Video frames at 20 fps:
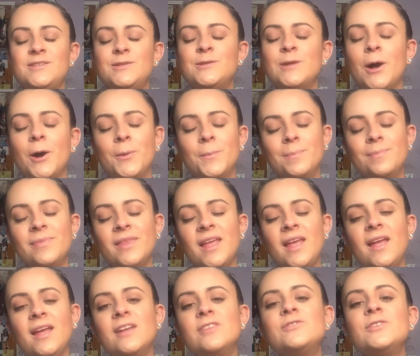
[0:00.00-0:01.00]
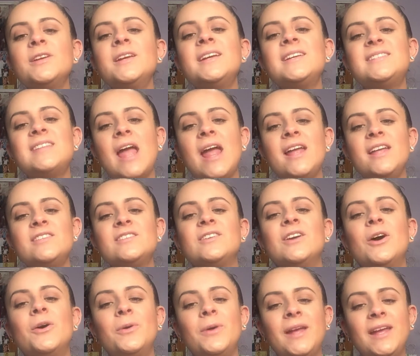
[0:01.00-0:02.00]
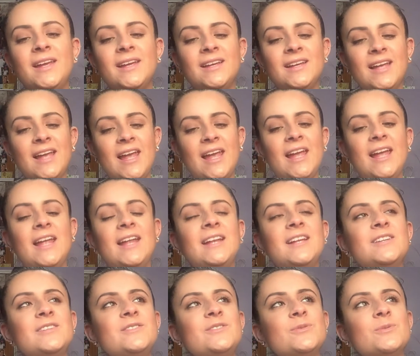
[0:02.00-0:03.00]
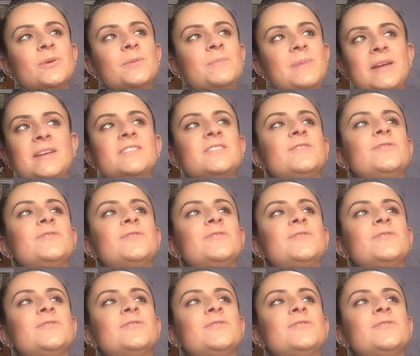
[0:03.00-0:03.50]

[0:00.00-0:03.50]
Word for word: So it's really exciting going into a big